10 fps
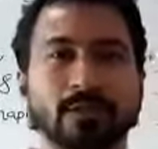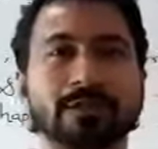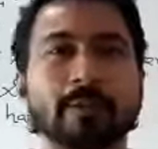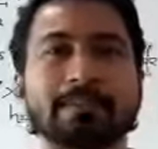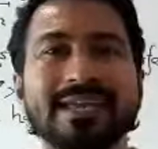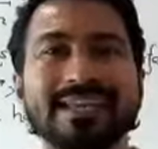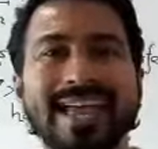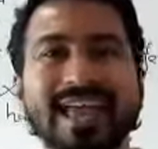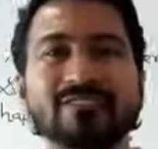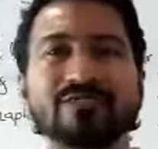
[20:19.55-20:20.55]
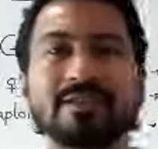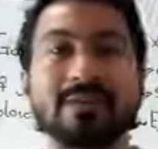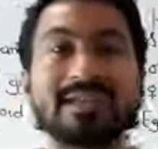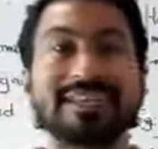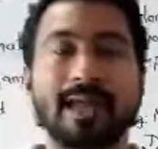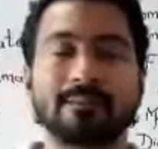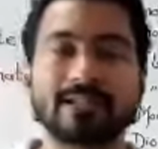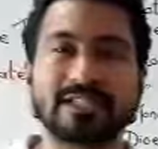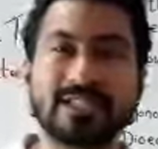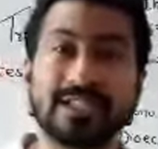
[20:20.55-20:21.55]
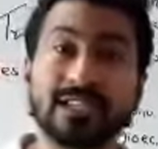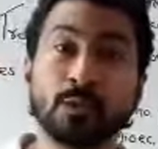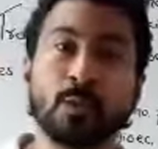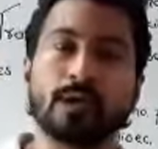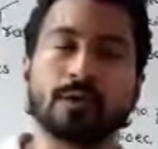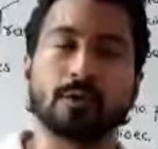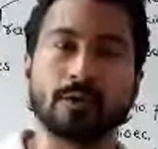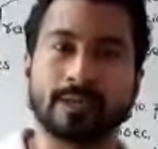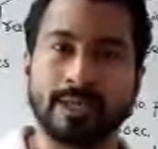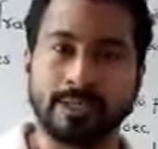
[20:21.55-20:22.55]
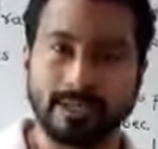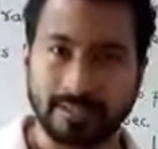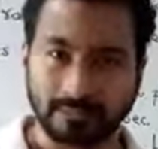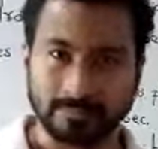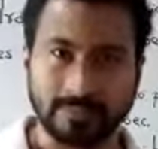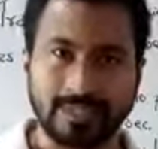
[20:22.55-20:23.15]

the male and female gametes in one organism,